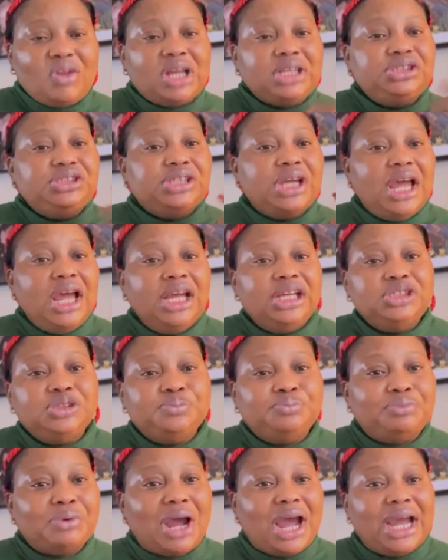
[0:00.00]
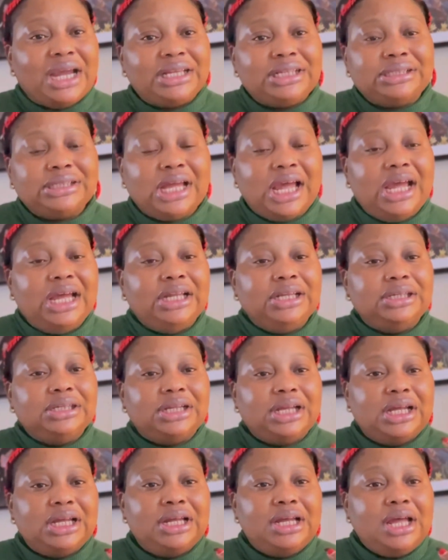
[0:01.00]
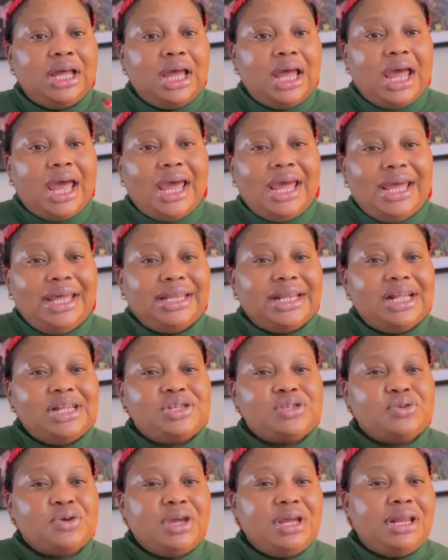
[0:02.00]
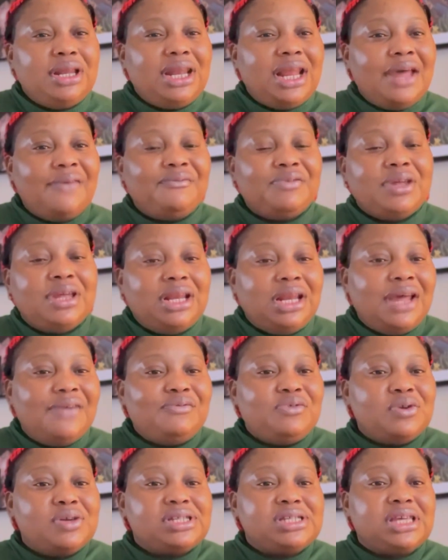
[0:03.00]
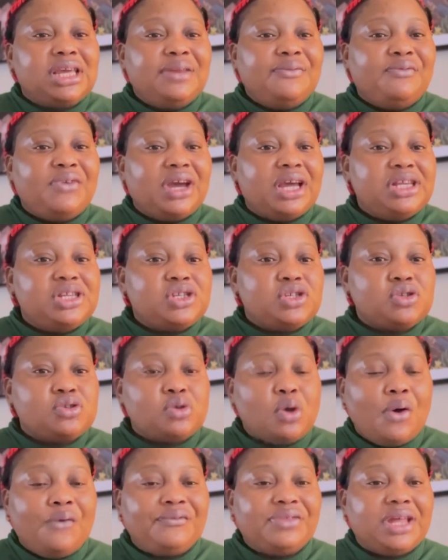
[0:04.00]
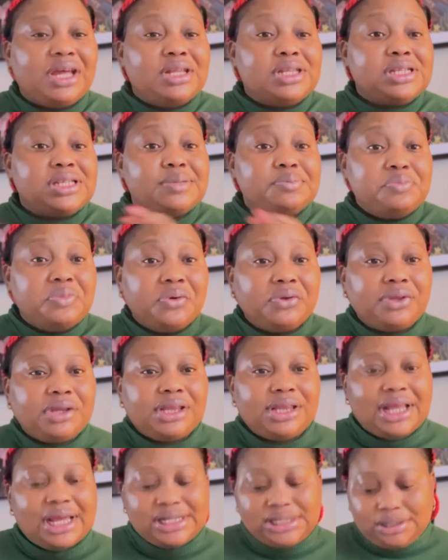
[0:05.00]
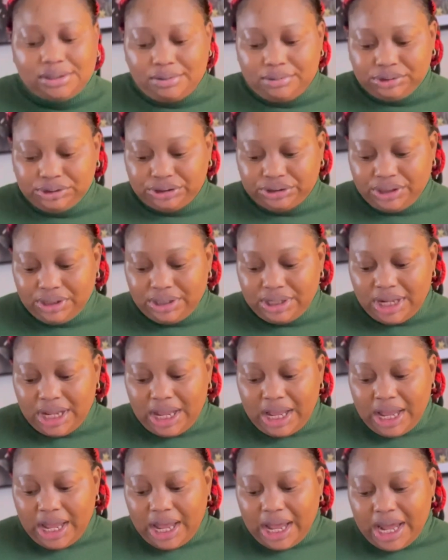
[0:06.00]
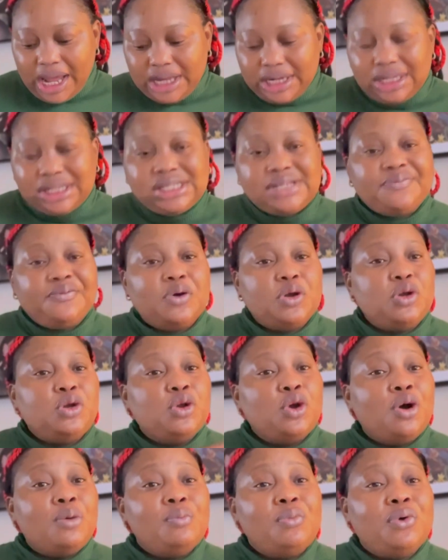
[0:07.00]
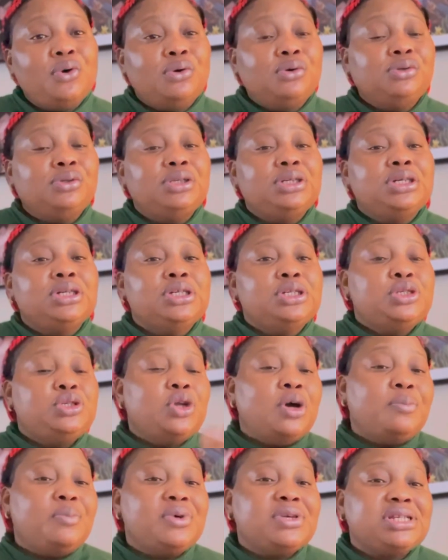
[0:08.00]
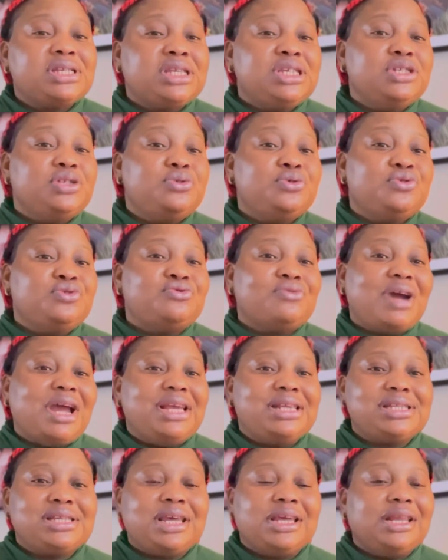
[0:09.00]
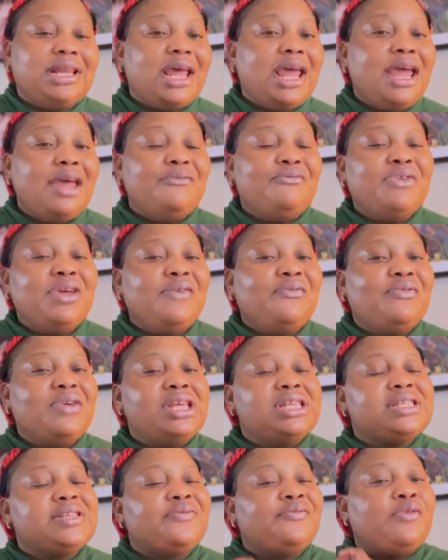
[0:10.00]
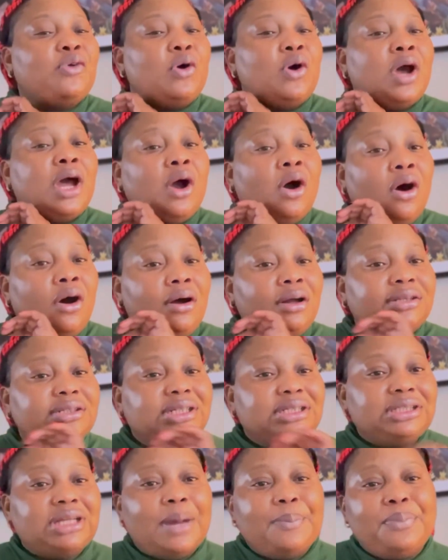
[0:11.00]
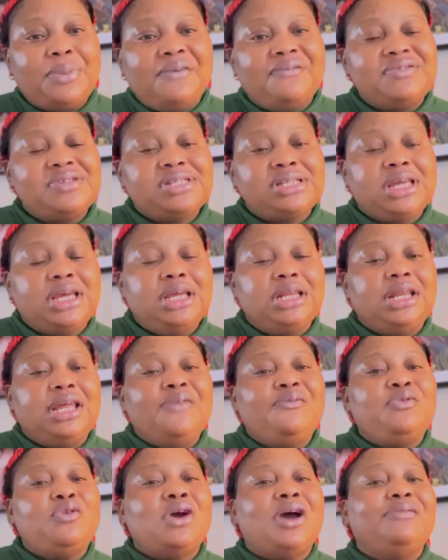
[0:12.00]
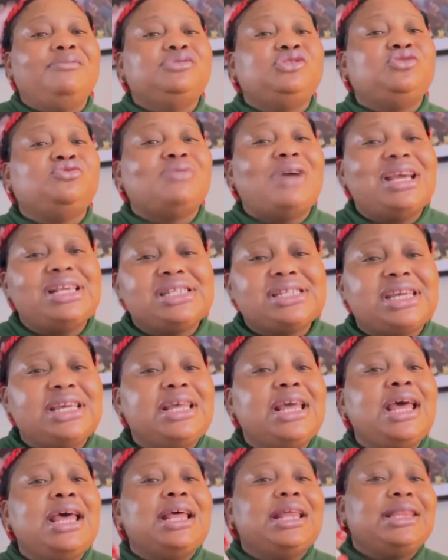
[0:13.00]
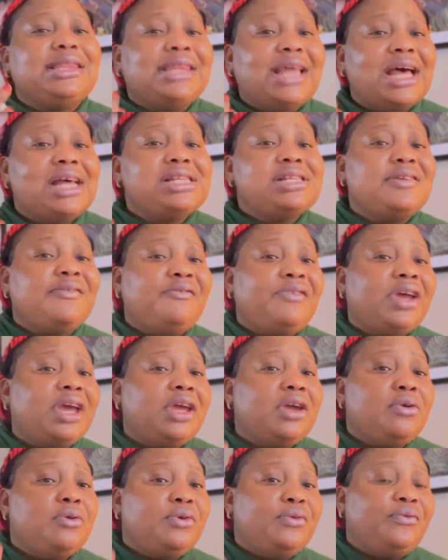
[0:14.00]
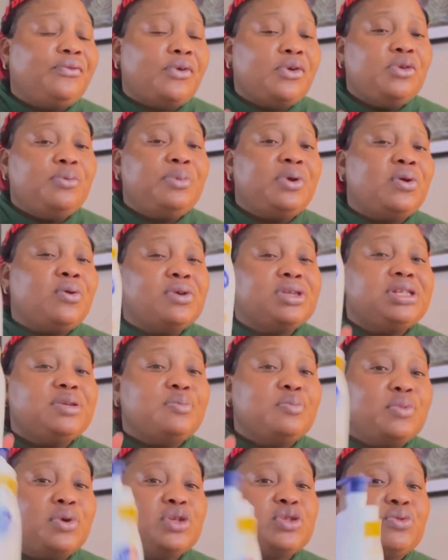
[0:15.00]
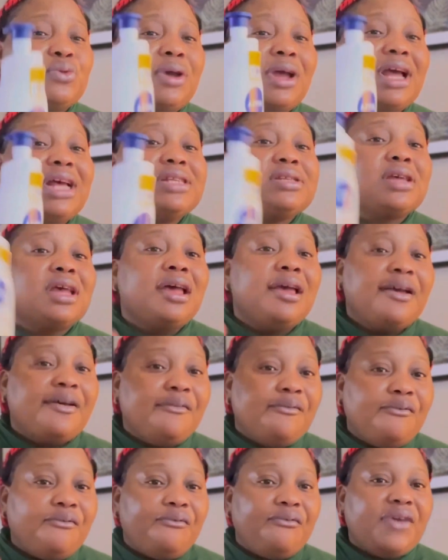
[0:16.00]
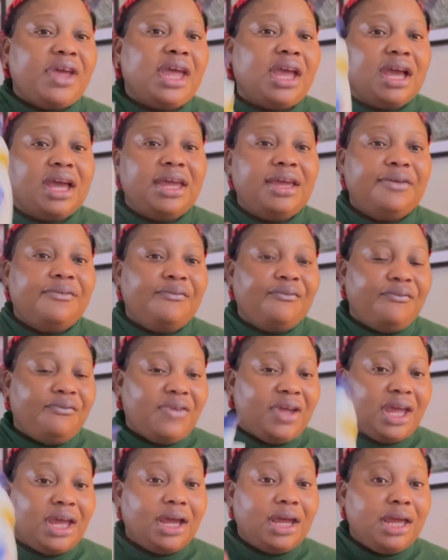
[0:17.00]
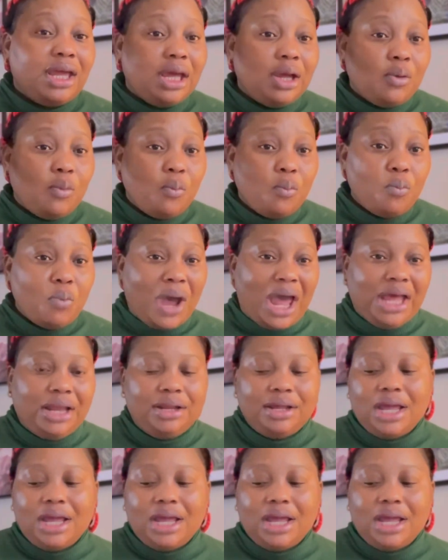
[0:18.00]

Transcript: change bright and uh, and also it left it left your skin very soft and smooth this lotion and it's for normal normal skin to dry skin if, if it's for all the type of skin if you have dry skin that's very good for you because it moisturizes very very well